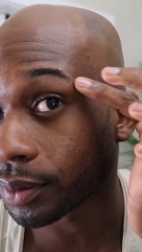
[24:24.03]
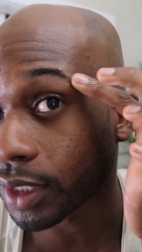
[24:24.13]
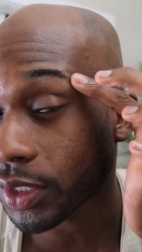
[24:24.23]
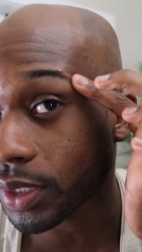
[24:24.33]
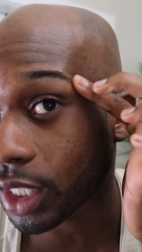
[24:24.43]

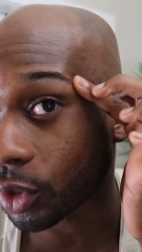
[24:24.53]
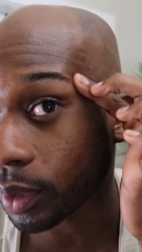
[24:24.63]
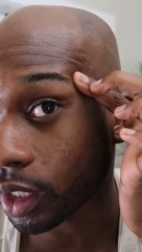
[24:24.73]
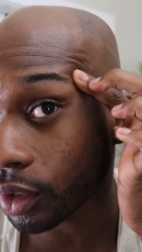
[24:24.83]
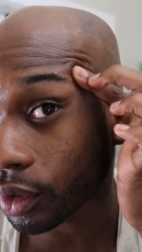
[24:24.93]
This is a little
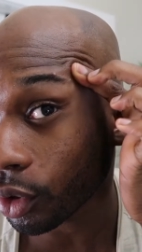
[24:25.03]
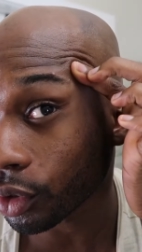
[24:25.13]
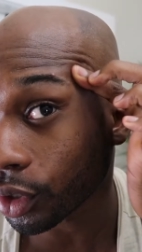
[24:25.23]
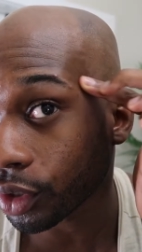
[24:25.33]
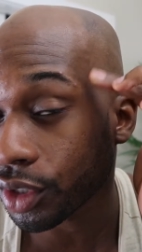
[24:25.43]
bit here
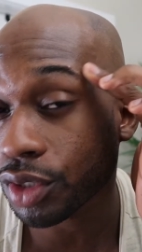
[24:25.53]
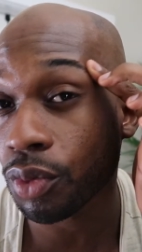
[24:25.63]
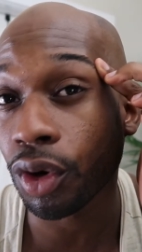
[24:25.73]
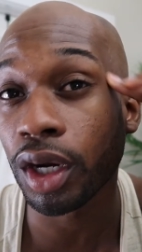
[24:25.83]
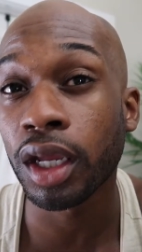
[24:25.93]
earlier this
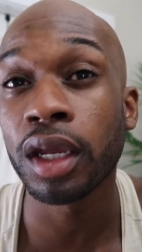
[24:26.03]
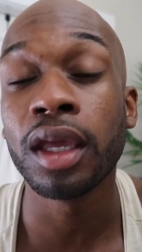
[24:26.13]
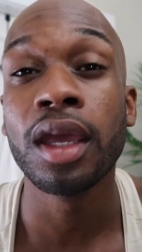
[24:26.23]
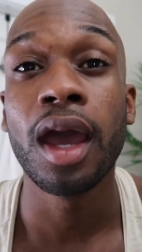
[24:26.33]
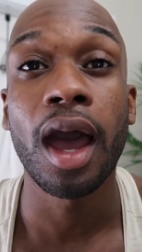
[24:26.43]
morning.
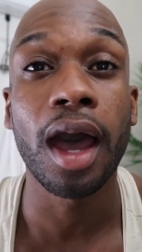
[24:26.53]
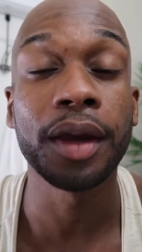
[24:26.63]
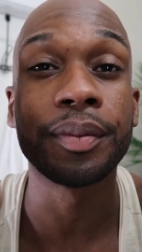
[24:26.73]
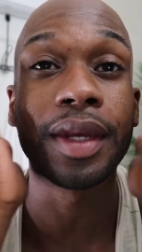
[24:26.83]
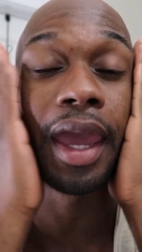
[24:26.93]

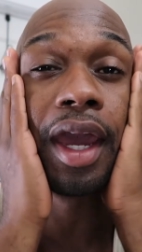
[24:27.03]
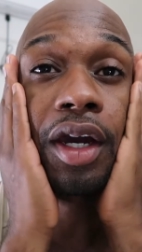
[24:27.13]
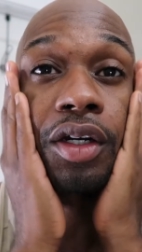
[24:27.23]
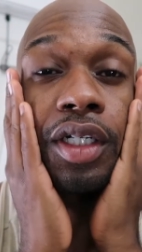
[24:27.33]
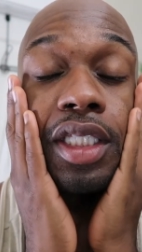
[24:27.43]

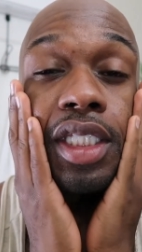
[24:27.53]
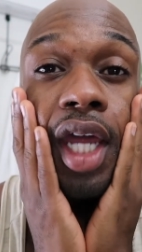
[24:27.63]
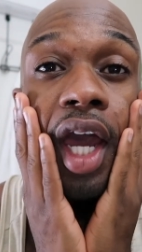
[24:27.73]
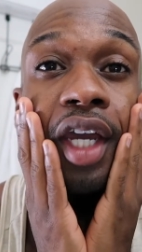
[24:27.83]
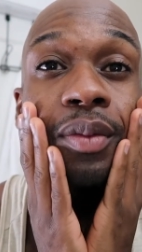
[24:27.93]
Now it's
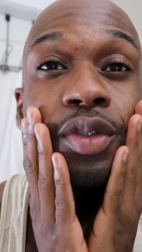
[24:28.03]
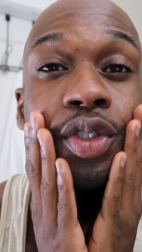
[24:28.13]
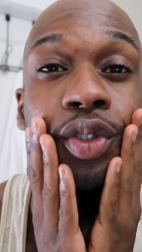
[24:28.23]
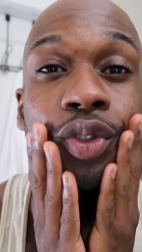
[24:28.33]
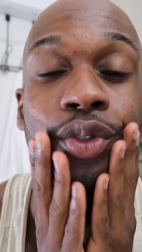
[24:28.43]
time
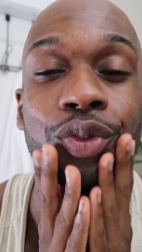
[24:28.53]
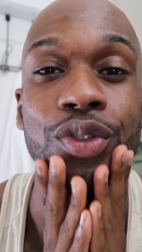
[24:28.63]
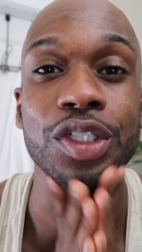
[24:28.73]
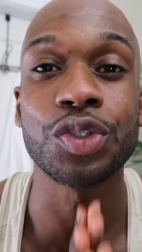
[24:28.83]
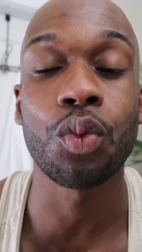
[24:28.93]
to
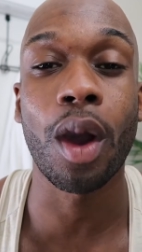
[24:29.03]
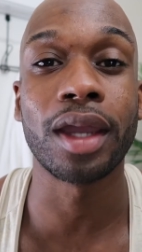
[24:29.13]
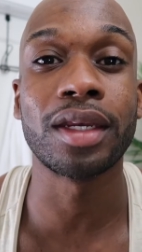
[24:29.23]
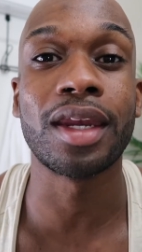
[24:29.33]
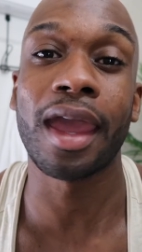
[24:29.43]
just
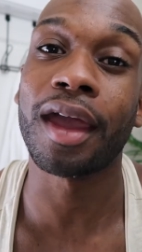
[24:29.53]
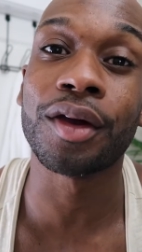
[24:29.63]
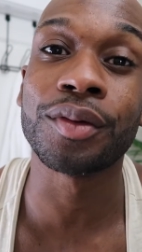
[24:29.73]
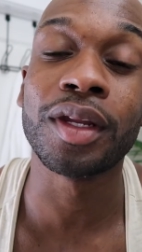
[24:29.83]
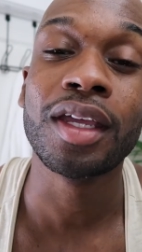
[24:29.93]
wind
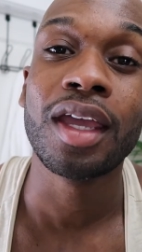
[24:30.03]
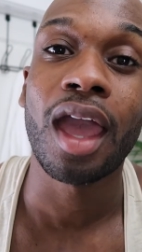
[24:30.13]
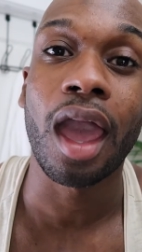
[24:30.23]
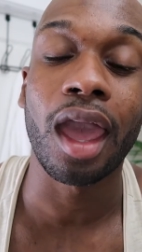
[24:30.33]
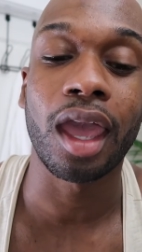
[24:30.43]
down
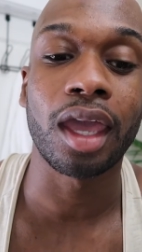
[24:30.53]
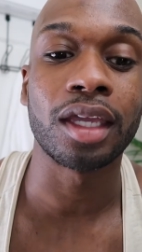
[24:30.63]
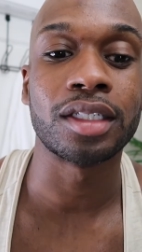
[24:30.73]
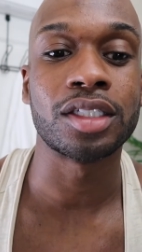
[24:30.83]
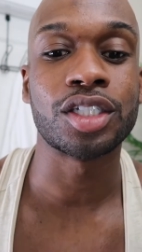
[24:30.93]

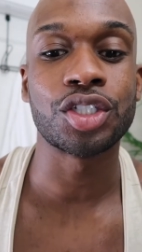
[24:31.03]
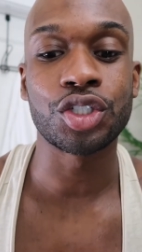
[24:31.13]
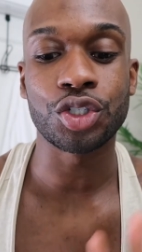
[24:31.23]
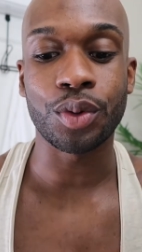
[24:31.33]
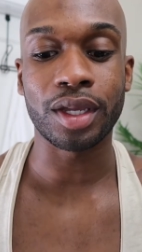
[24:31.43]
and
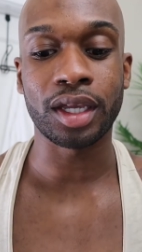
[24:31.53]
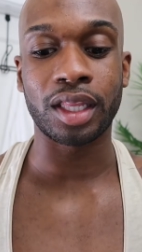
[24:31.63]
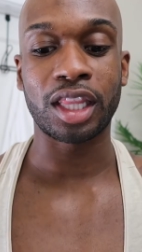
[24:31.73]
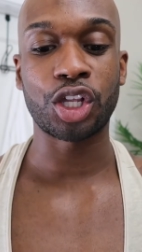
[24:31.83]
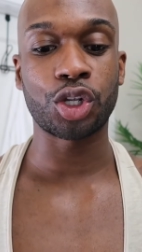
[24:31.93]
do
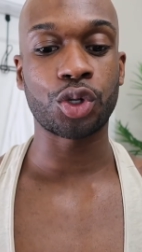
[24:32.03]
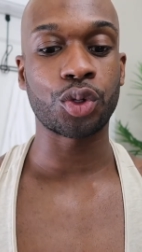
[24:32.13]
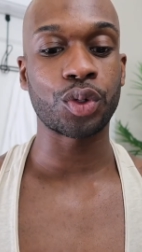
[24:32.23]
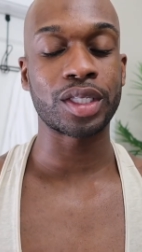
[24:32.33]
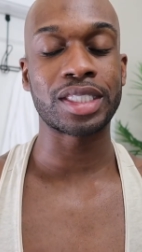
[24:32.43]
a
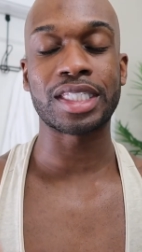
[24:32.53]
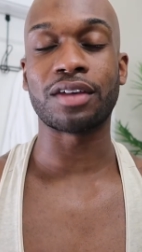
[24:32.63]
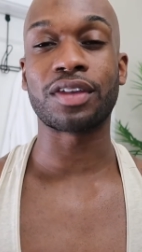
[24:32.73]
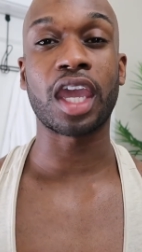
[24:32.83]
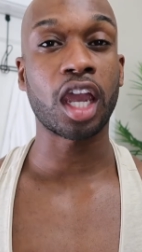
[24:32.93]
little
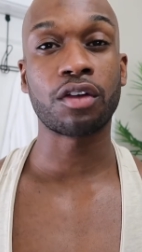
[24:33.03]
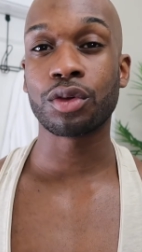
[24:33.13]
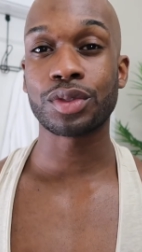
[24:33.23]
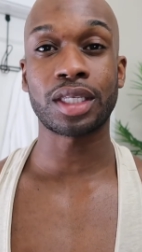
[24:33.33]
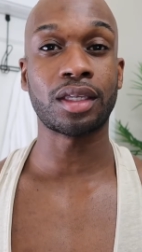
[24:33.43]
self-care
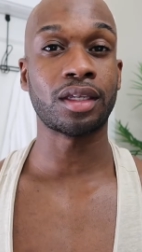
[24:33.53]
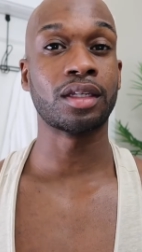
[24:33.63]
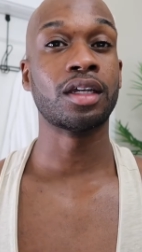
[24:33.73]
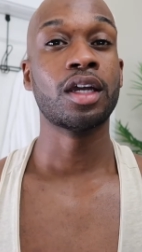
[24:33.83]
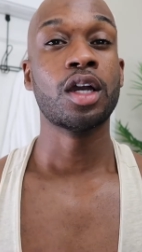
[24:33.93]
routine.